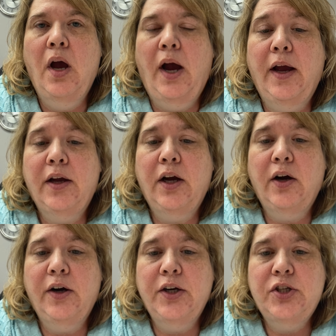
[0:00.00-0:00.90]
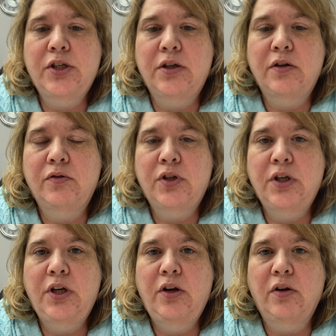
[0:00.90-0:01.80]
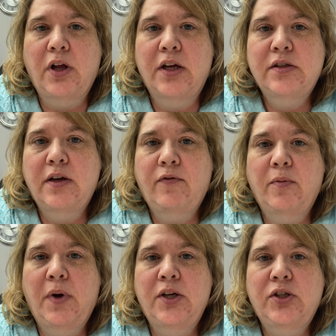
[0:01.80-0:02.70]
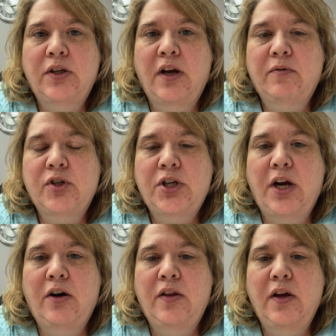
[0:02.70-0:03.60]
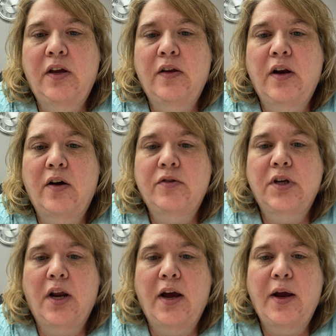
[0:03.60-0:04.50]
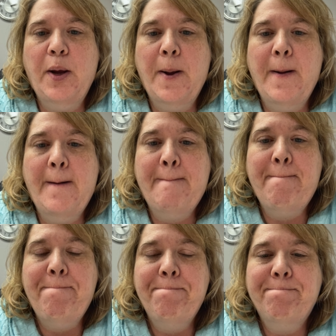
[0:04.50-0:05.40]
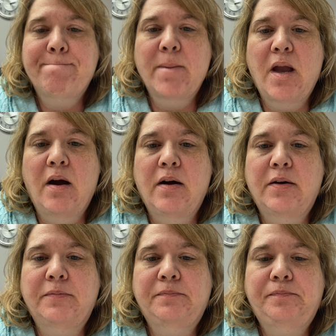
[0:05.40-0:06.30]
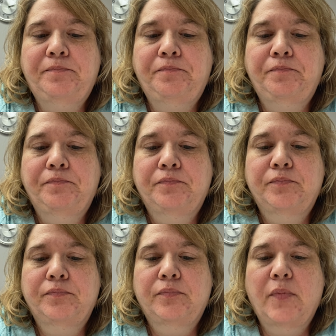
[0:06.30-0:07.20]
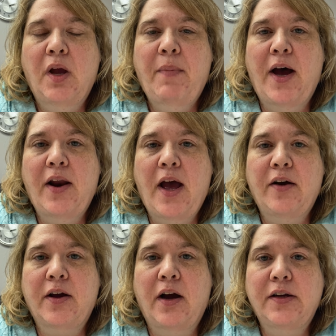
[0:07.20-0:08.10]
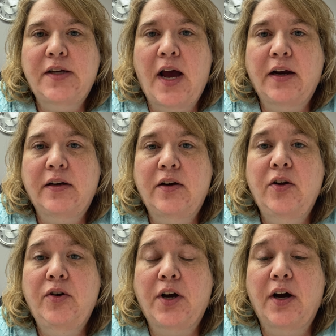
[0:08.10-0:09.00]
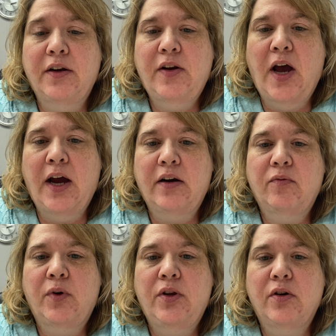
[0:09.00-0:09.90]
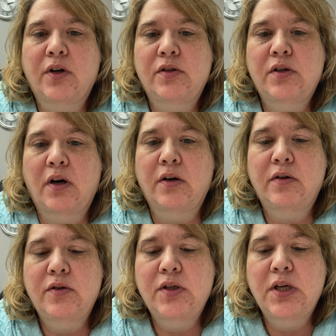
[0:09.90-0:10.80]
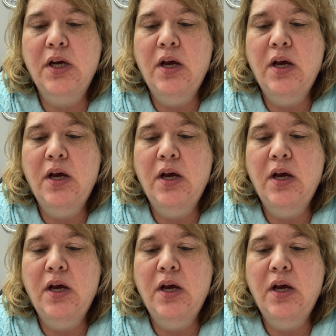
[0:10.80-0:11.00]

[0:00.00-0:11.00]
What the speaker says: encourage you to utilize the information that was shared in the know today about how to contact and who to contact with your concerns.